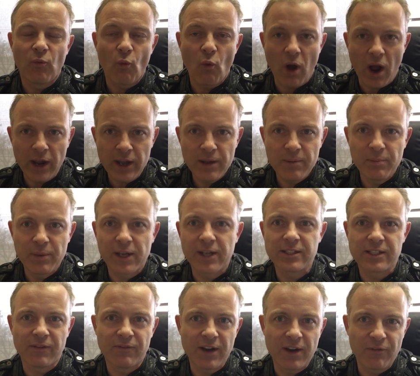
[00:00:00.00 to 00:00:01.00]
Why?
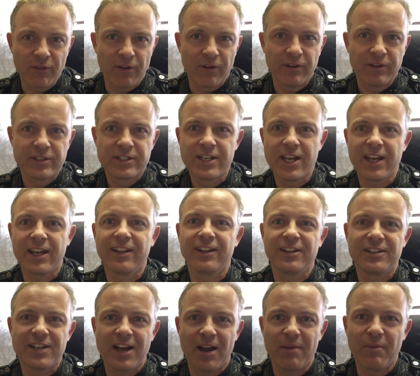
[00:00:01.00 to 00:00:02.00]
Because they've never taken
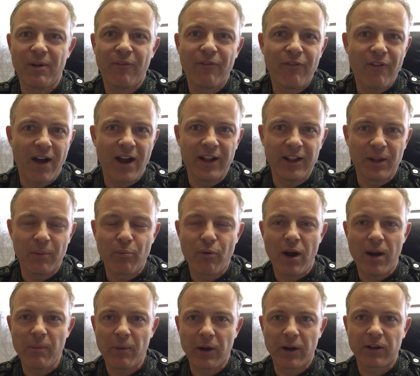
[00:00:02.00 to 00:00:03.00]
the time to find the
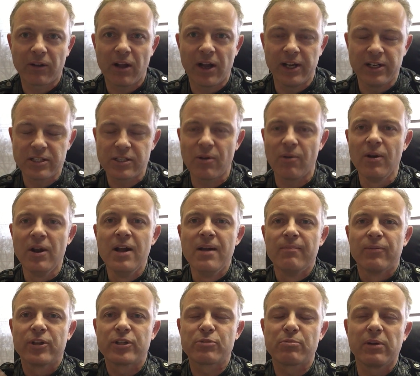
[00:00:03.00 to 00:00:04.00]
primary client. So
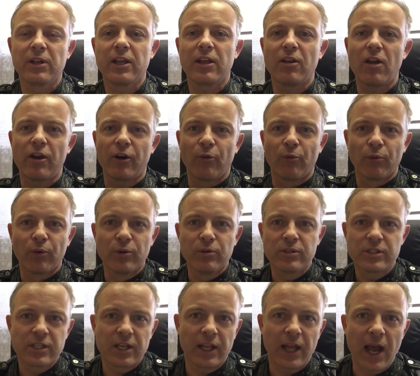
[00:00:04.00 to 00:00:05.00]
there's really a lot of
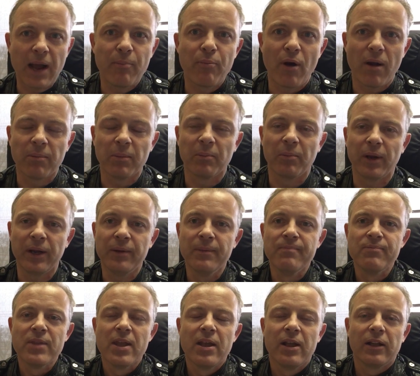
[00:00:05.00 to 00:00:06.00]
roots to that problem. But
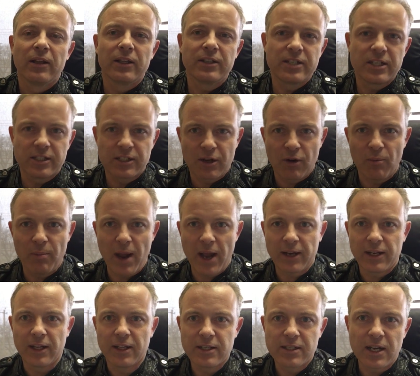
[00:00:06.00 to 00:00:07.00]
let's just go
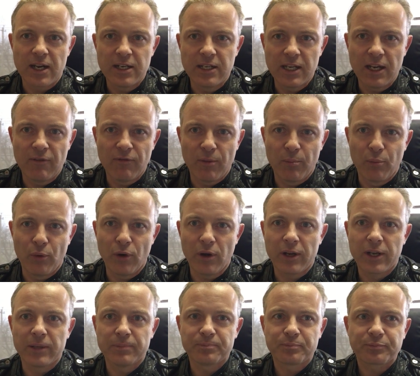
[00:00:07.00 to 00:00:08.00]
back to this idea of a
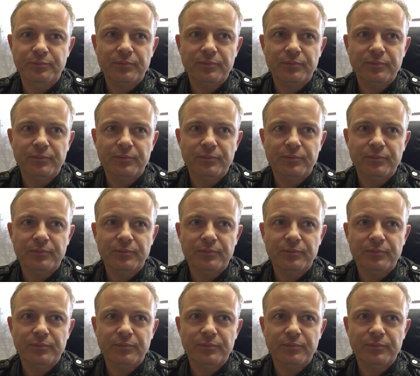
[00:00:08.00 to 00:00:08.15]
book.